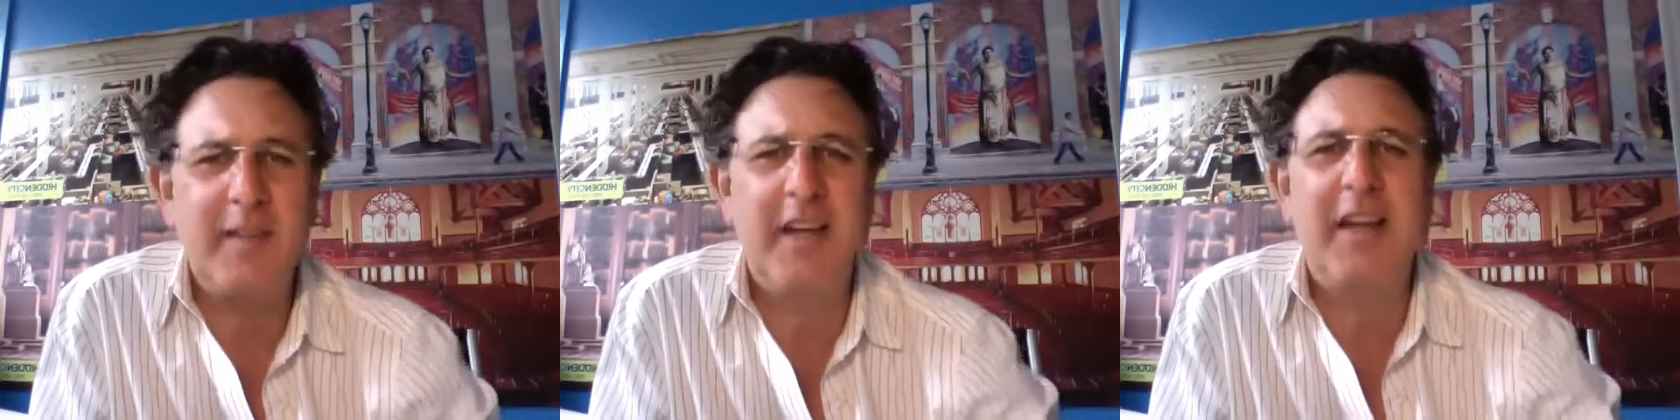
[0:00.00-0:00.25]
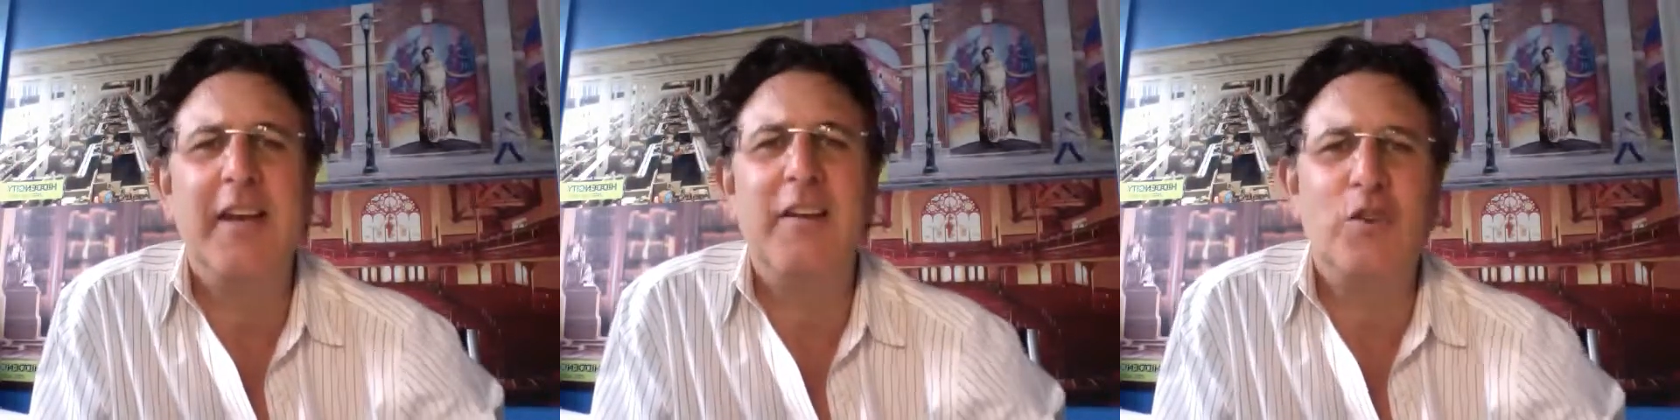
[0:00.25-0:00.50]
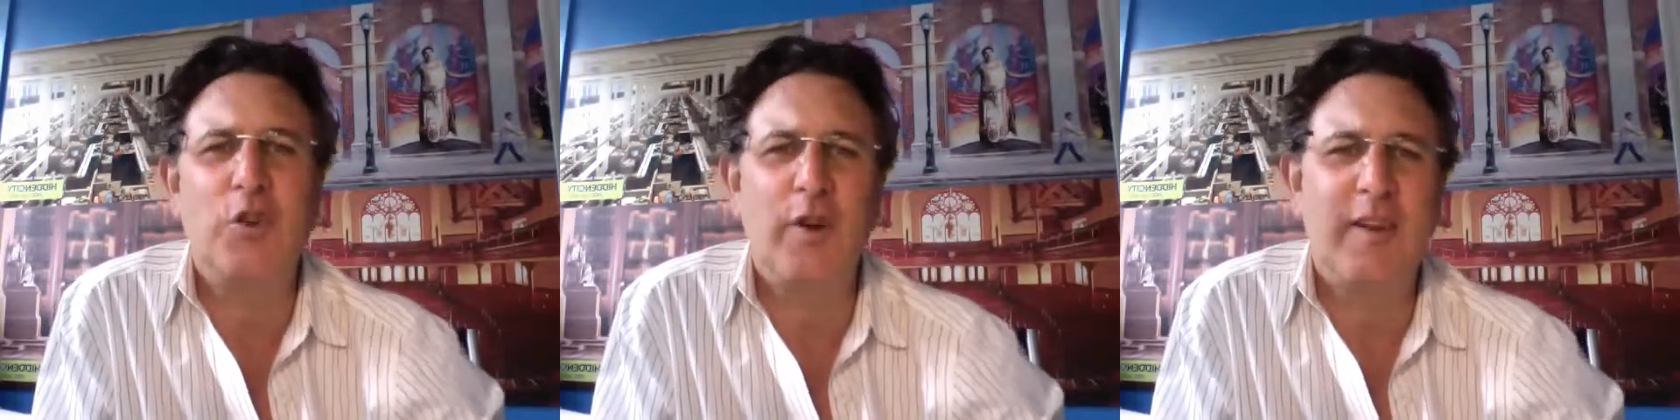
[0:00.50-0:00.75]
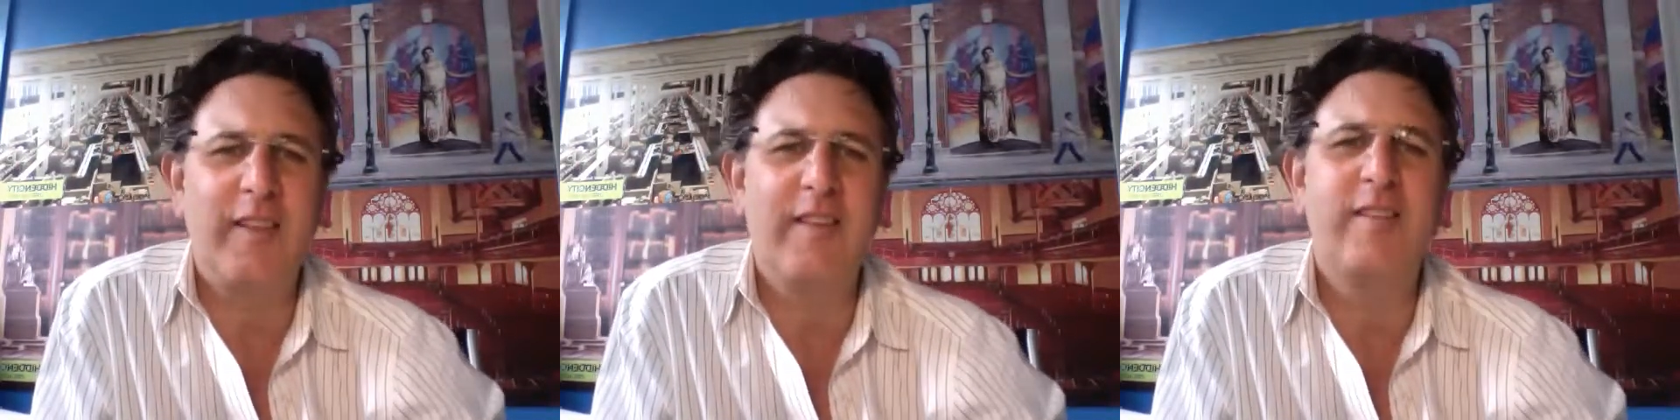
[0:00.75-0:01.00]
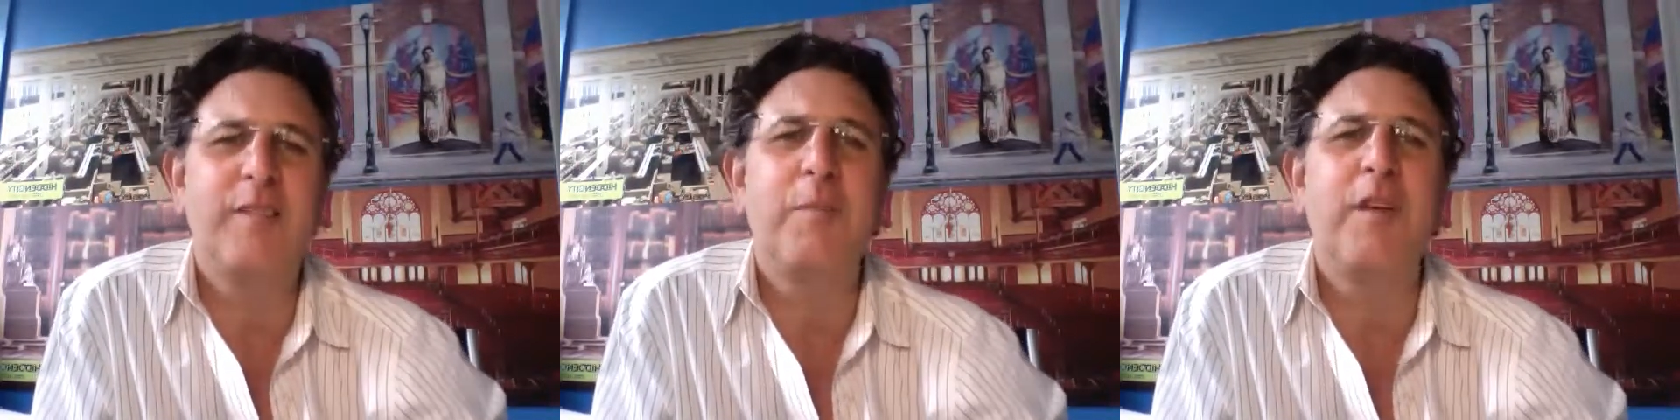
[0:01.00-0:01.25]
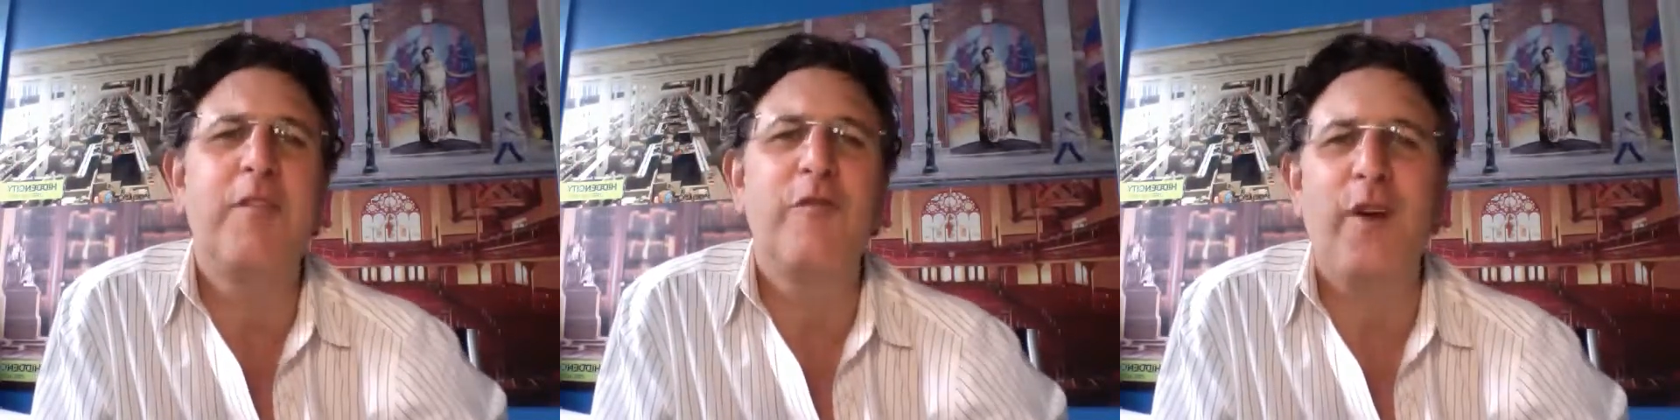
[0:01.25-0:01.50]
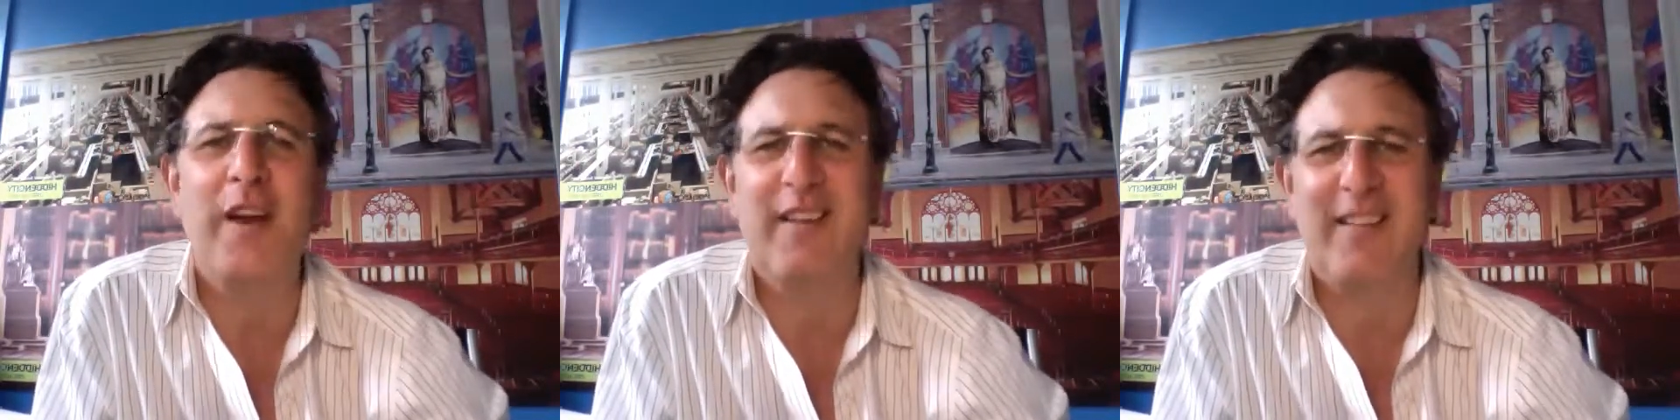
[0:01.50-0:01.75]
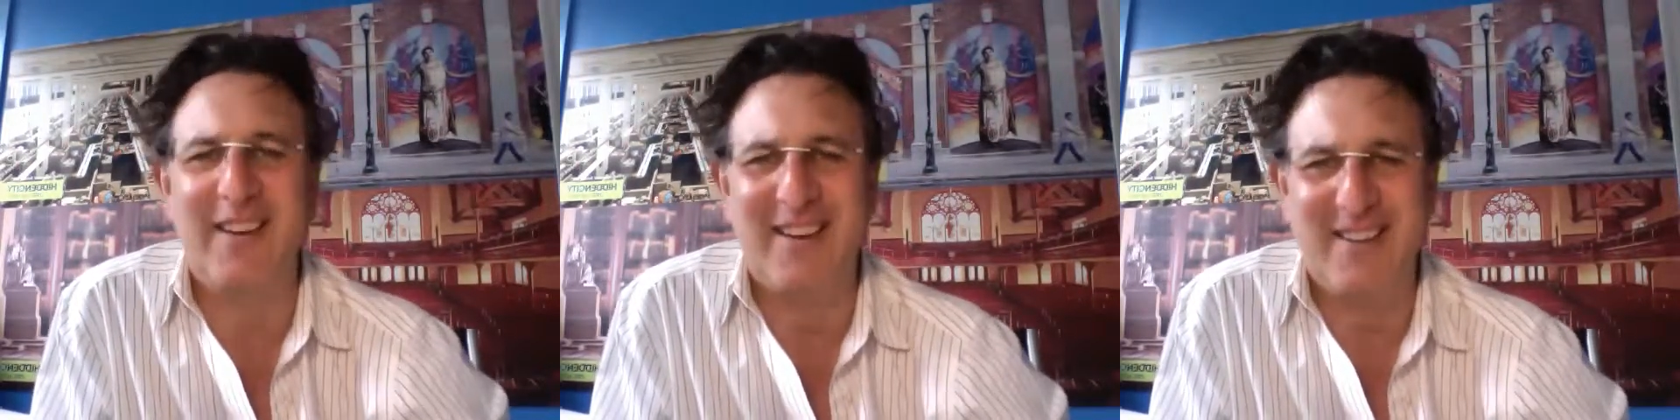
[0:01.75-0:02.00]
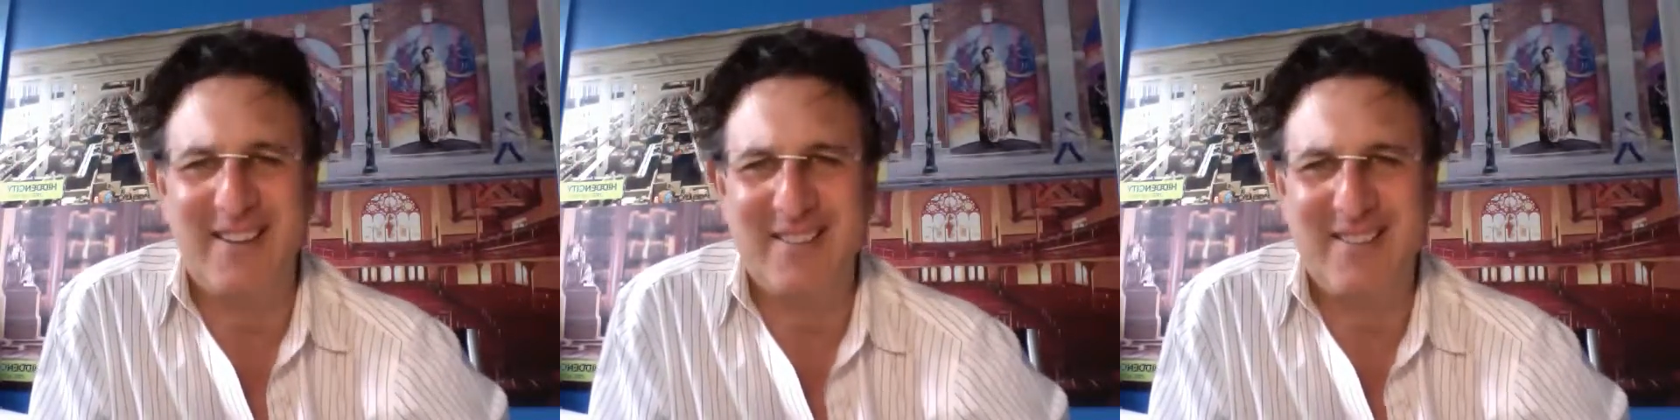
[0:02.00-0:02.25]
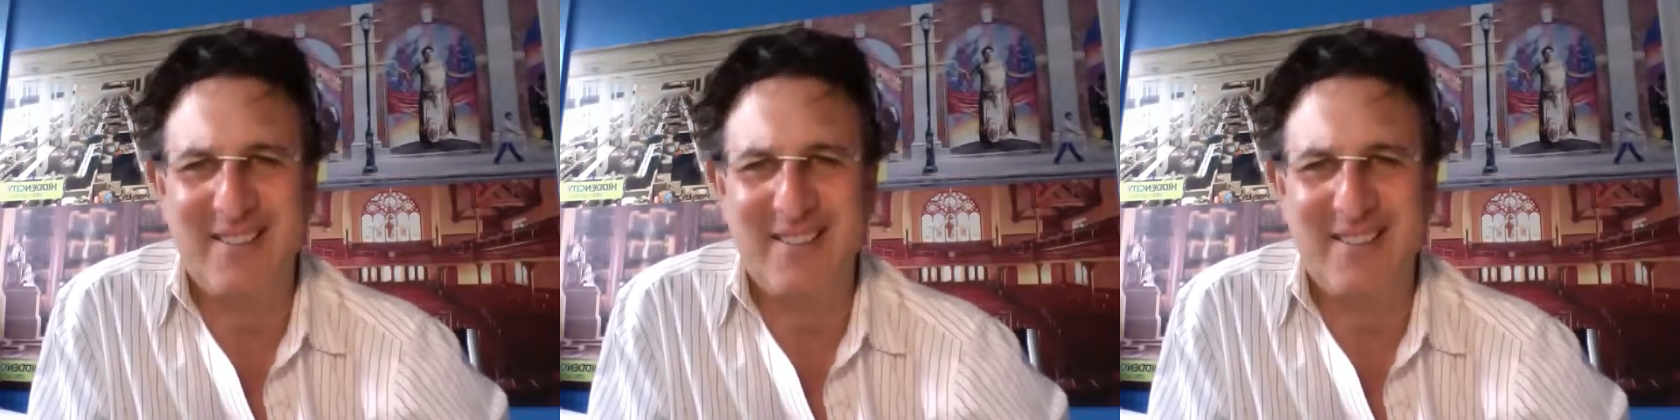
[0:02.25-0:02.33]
and enjoy. This has been Fred Glick.